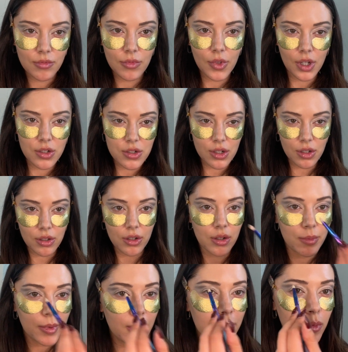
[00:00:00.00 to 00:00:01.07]
Just a little
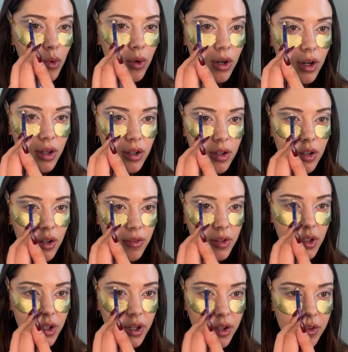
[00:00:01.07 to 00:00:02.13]
bit more of a
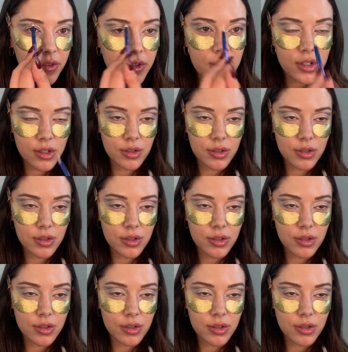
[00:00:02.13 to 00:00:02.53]
lift,